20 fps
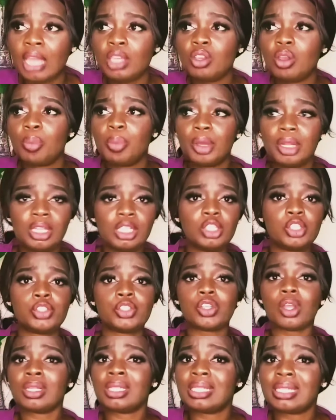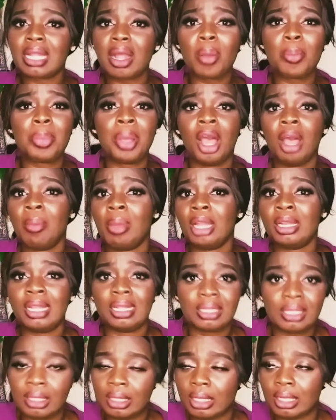your body shuts down
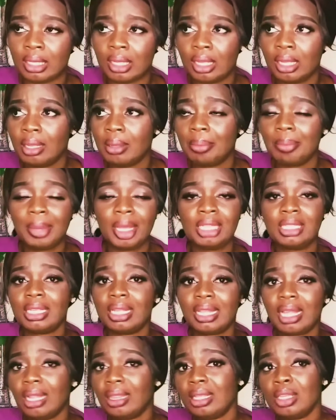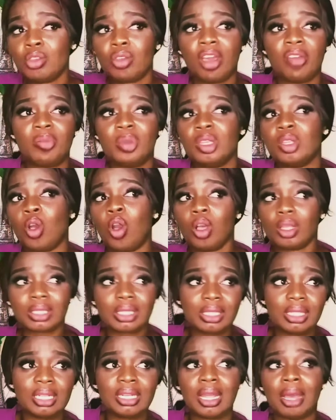permanently, my dear, that thing you have been
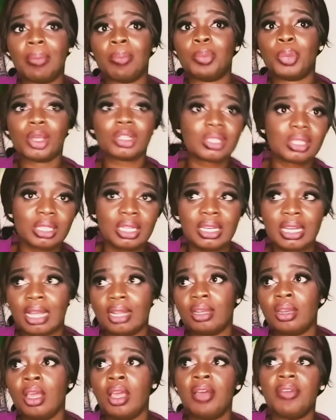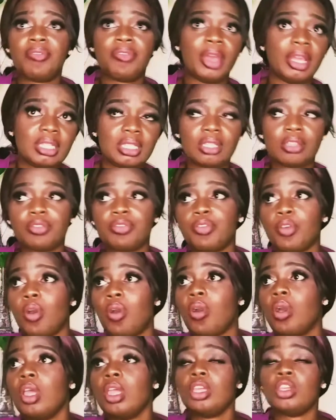hustling and bustling and fighting
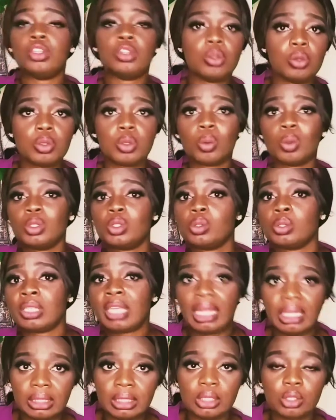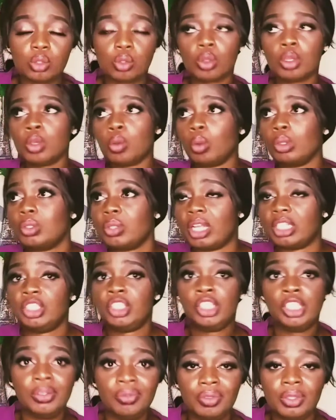for, you want to get this done, you want to
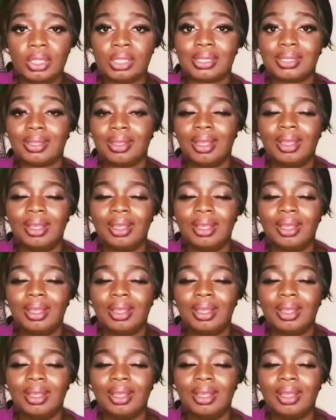achieve this,